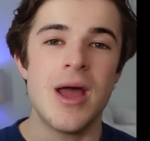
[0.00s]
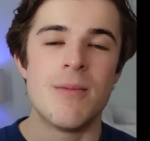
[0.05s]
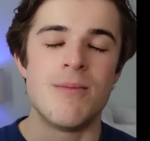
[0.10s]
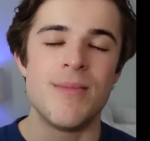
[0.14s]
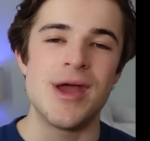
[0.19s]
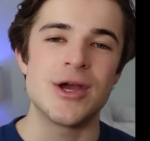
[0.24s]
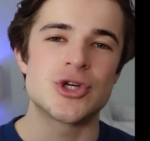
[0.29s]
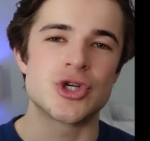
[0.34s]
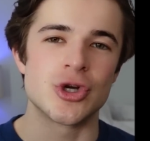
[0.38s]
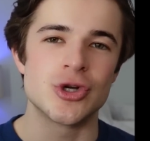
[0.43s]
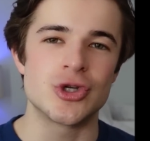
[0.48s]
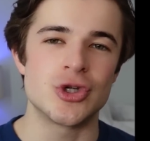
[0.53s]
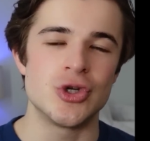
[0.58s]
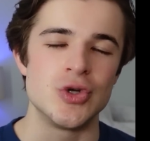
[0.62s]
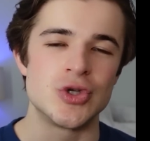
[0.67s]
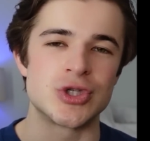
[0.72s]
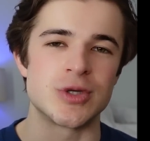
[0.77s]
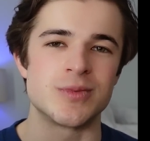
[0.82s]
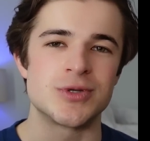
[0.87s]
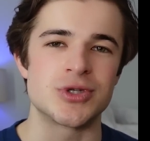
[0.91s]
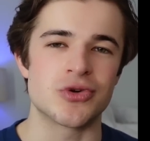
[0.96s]
Make sure to
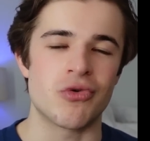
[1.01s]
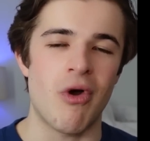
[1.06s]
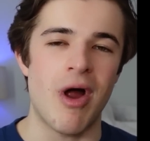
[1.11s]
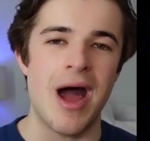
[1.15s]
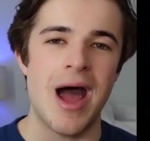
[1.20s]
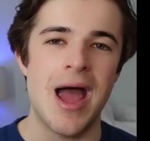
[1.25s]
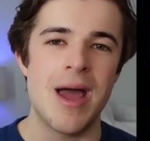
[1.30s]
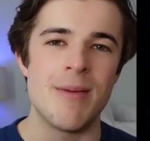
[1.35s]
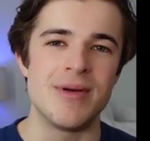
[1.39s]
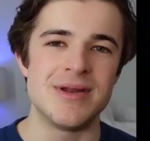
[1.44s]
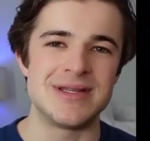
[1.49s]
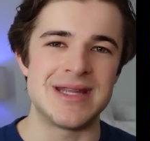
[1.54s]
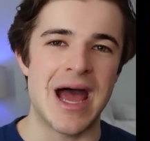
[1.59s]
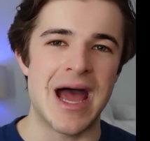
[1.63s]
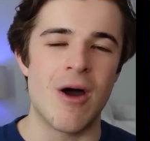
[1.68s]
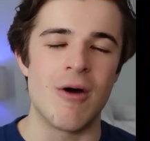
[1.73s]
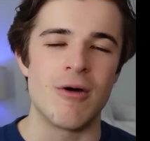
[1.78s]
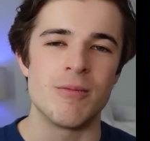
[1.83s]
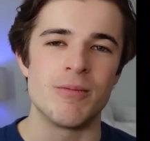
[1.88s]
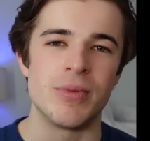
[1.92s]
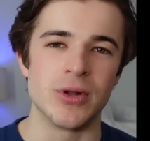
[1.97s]
subscribe
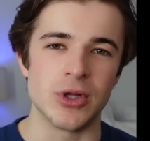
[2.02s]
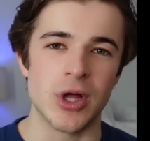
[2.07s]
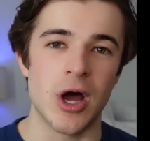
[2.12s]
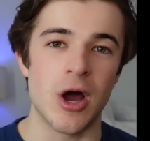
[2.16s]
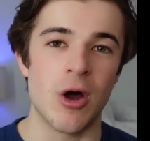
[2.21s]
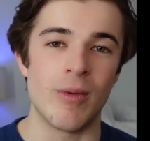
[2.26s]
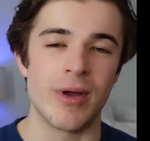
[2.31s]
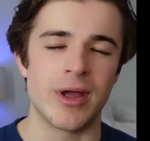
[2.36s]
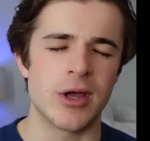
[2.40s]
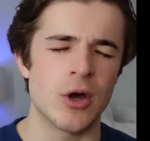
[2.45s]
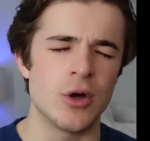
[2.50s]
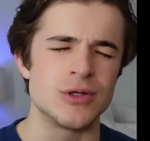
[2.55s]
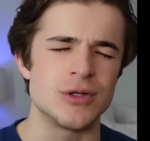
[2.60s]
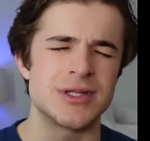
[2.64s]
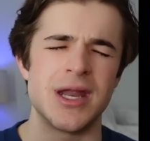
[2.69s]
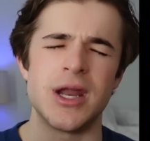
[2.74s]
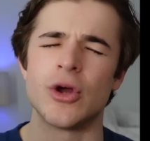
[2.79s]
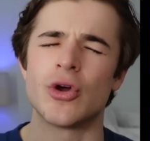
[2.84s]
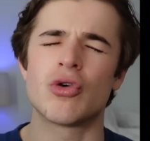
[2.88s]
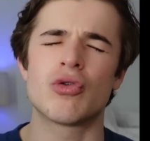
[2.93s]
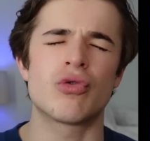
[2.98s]
down below. It goes
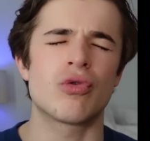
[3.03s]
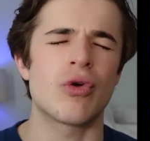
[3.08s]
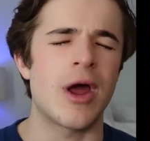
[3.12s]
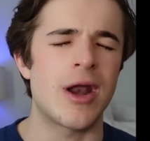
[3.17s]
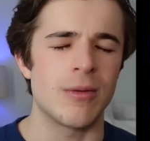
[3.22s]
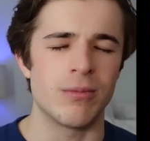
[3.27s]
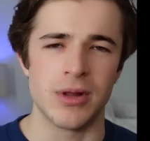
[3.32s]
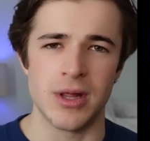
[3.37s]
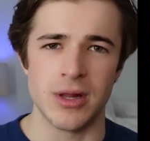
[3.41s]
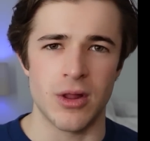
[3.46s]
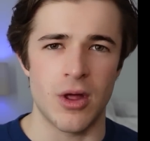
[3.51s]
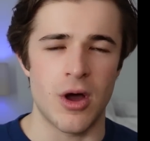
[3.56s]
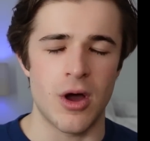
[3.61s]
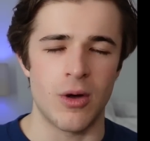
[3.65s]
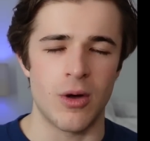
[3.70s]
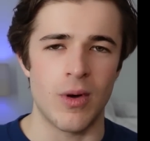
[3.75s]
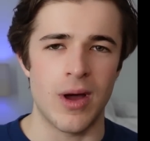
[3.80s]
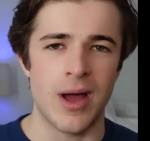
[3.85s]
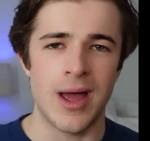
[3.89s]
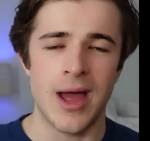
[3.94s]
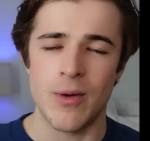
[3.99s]
an incredibly
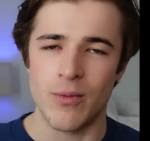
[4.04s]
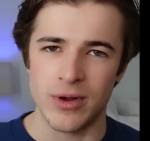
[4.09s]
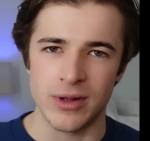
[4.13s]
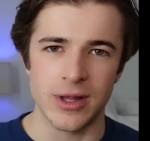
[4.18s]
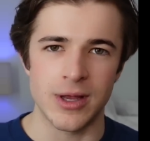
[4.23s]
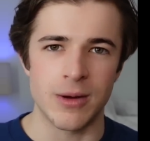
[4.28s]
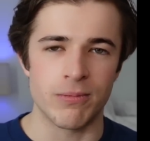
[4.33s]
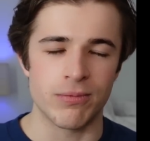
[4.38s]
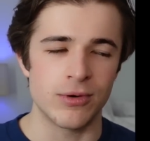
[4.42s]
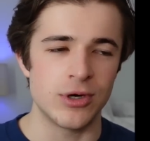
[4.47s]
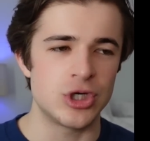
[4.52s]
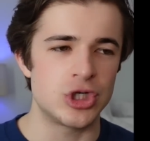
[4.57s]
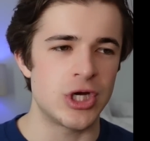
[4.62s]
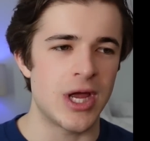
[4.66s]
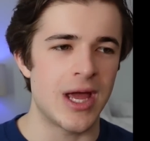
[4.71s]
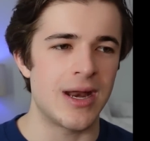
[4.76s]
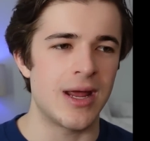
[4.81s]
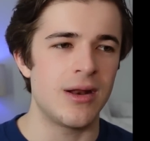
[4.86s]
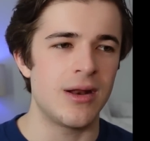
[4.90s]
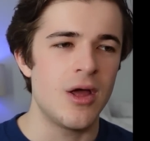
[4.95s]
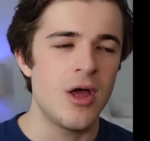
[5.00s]
long way. I really
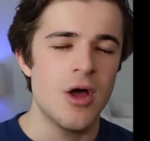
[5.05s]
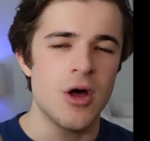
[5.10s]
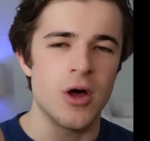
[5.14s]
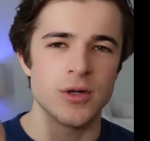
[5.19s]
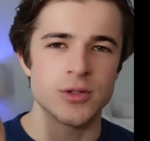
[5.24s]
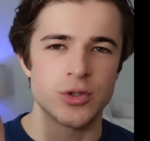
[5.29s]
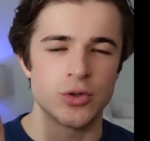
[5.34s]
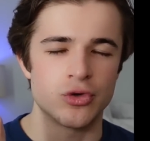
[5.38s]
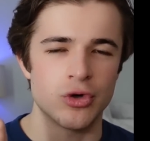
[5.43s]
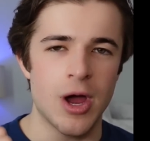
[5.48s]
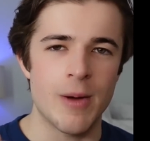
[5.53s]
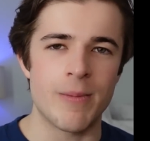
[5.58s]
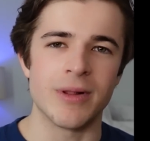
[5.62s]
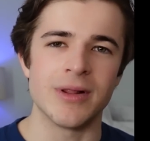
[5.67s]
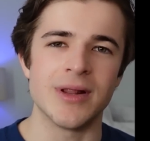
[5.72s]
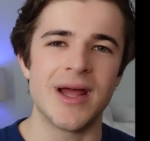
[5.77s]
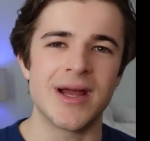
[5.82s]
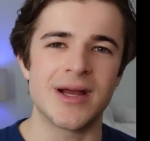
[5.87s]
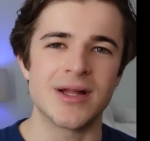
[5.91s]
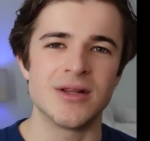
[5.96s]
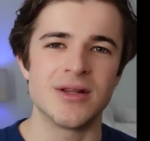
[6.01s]
appreciate it. Also, drop a
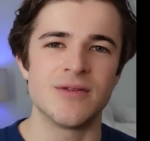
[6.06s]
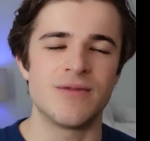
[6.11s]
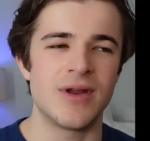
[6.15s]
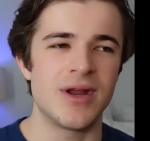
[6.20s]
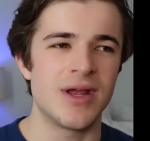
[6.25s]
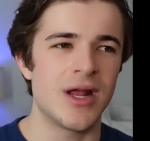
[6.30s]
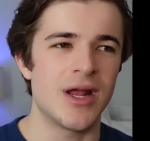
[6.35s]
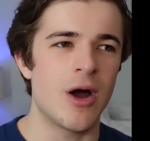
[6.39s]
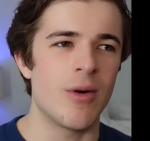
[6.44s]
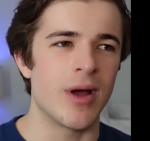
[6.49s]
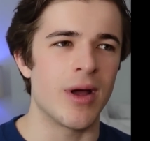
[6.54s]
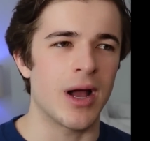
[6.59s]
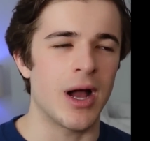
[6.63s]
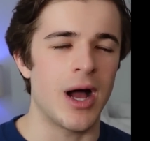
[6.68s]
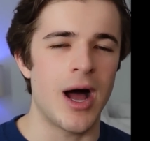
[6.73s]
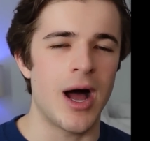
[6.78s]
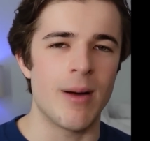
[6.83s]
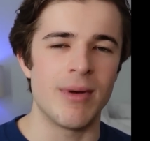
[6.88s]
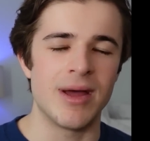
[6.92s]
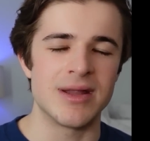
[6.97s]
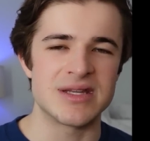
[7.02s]
like on the video and
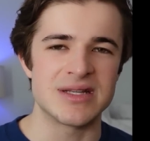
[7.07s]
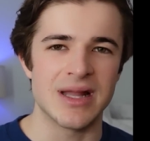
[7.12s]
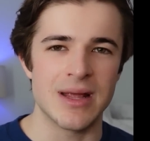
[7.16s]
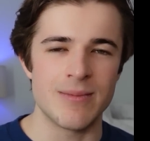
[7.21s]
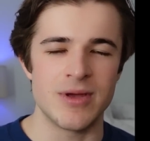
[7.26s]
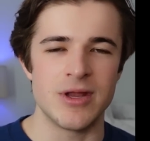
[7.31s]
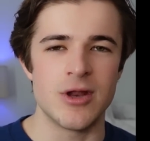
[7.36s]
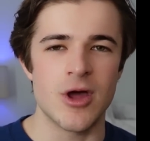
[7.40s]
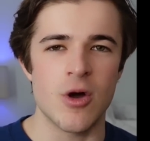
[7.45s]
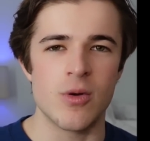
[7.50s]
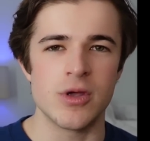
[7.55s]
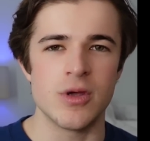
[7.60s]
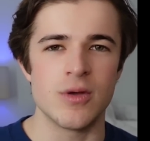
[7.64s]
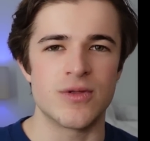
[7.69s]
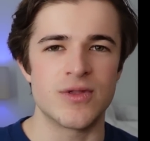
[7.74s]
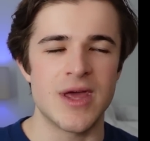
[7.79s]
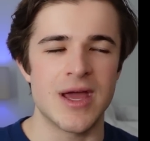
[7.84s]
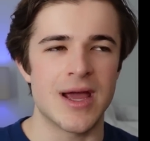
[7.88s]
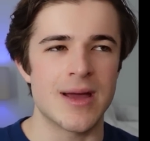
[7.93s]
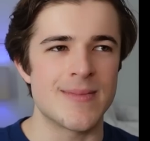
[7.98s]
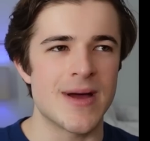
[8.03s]
comment. Let me know what you
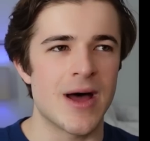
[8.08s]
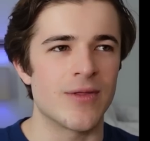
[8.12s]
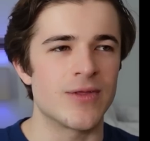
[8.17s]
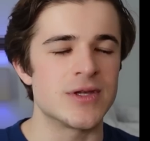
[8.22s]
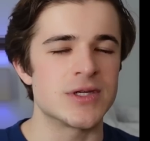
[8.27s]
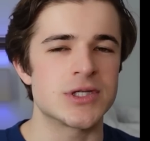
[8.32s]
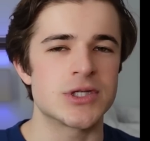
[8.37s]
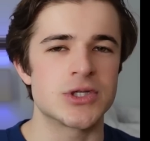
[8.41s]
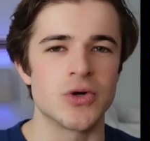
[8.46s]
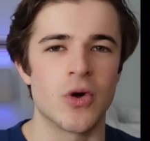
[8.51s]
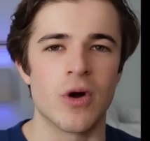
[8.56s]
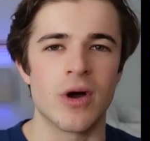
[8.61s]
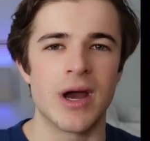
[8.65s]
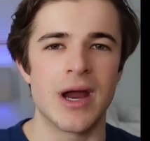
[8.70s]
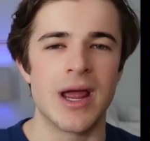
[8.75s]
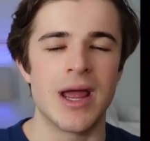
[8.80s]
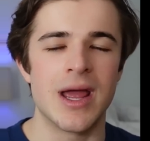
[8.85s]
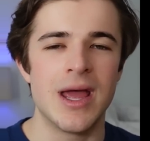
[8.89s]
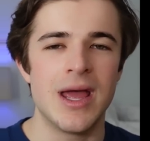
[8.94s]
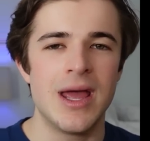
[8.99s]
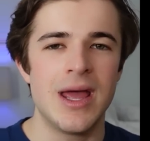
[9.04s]
think about this
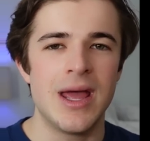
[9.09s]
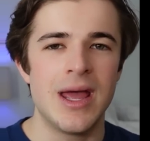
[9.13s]
story.